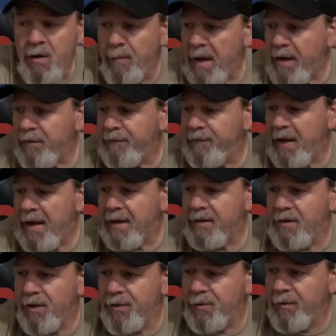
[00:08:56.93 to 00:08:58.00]
Matter of
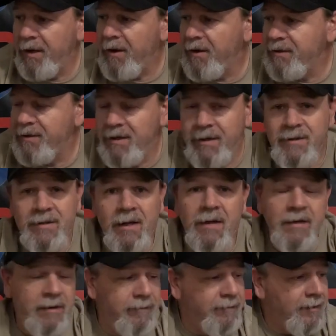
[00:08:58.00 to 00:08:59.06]
fact, the 3 RCs
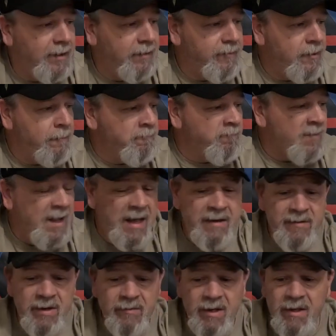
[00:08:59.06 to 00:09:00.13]
sitting in front of you, I
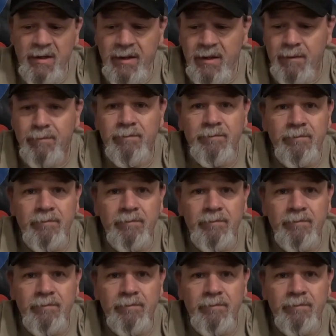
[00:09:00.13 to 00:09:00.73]
haven't even cleaned them.